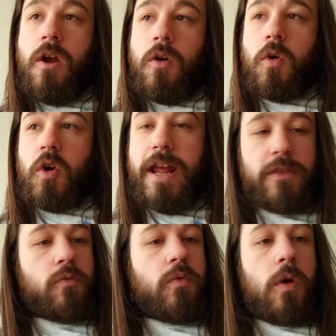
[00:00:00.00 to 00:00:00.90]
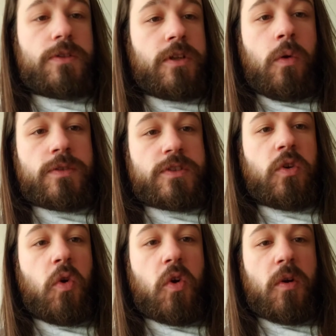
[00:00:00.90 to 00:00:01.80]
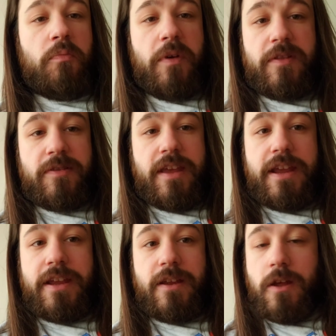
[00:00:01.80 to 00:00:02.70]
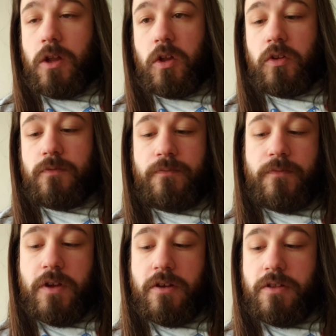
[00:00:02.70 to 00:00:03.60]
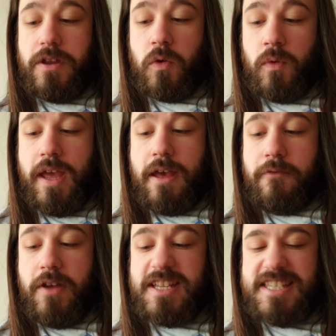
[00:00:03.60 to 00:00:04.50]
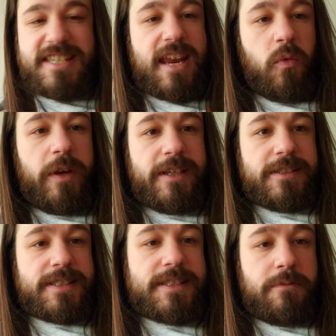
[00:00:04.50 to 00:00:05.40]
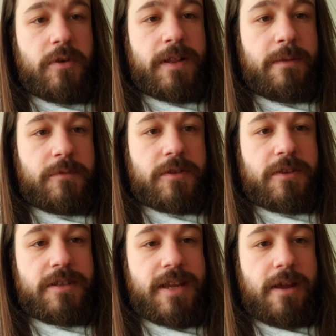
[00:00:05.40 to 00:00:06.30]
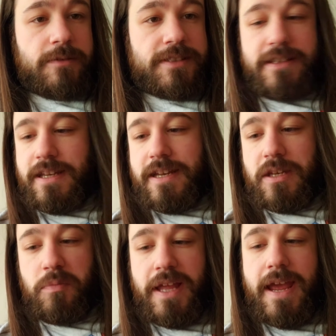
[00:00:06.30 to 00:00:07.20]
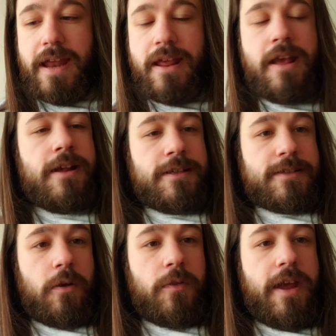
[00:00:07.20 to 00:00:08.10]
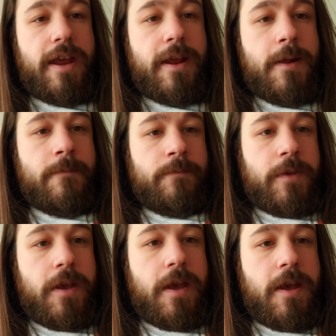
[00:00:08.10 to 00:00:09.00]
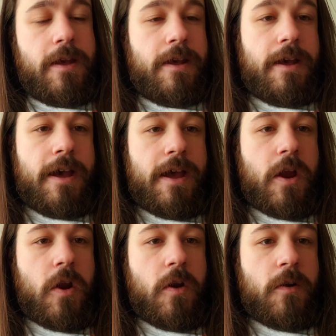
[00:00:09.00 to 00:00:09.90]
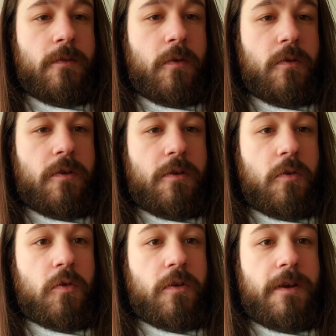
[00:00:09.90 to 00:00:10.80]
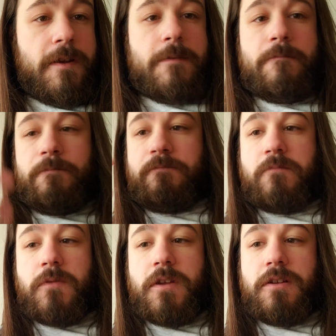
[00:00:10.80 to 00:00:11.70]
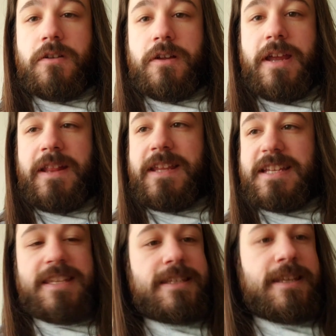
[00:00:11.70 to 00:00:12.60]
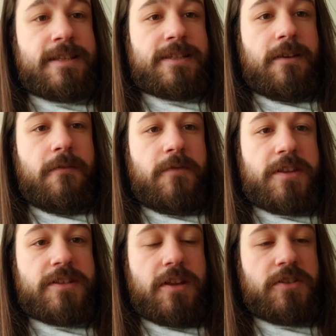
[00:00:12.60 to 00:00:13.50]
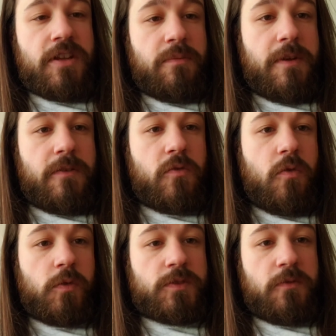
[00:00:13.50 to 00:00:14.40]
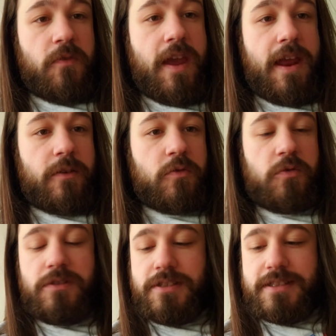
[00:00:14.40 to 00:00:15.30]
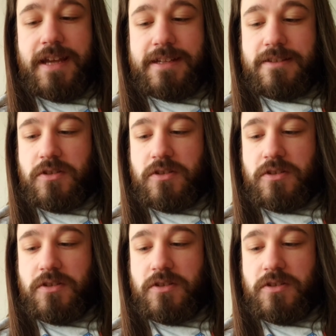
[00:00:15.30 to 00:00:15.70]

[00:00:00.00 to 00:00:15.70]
who are hitting the road to go on tour, but they don't have a set of wheels to bring them to the towns that they need to play at. So they hire or gain the assistance of this gentleman who owns a van who decides to